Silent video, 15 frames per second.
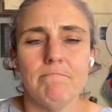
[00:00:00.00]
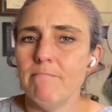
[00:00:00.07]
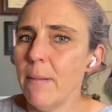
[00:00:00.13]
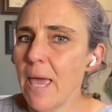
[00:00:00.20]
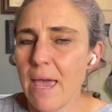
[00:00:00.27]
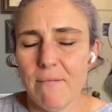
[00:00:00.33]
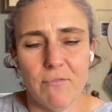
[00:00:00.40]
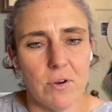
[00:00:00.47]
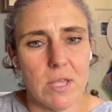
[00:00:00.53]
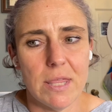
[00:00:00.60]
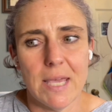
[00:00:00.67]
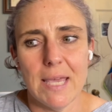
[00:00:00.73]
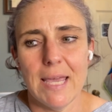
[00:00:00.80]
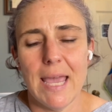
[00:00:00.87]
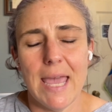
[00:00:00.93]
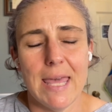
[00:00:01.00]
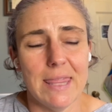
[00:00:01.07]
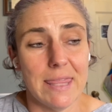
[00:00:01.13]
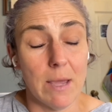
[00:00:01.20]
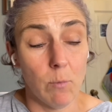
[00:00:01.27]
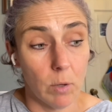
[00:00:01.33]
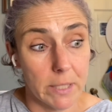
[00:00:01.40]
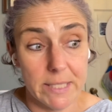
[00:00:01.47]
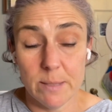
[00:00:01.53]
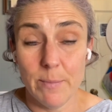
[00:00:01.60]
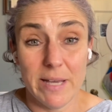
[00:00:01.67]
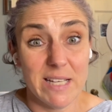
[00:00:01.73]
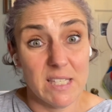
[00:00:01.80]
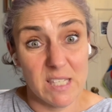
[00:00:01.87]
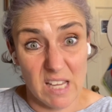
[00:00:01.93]
everything. And they wanted to
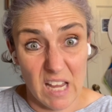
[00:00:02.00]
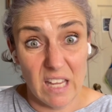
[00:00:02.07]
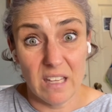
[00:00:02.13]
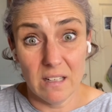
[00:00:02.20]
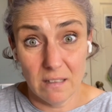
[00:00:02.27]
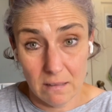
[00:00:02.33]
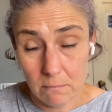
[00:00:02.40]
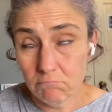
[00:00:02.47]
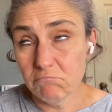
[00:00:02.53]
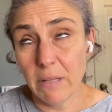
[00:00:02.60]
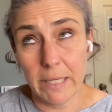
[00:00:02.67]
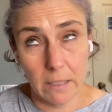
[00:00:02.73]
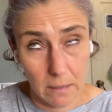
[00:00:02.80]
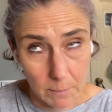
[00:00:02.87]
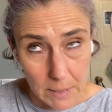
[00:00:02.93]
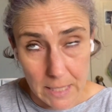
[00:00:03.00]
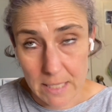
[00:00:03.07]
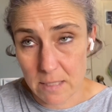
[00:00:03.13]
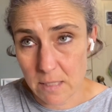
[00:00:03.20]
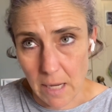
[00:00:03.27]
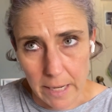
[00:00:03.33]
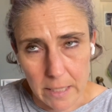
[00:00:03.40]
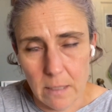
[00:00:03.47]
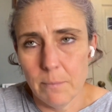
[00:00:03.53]
make a stand, like a lemonade stand.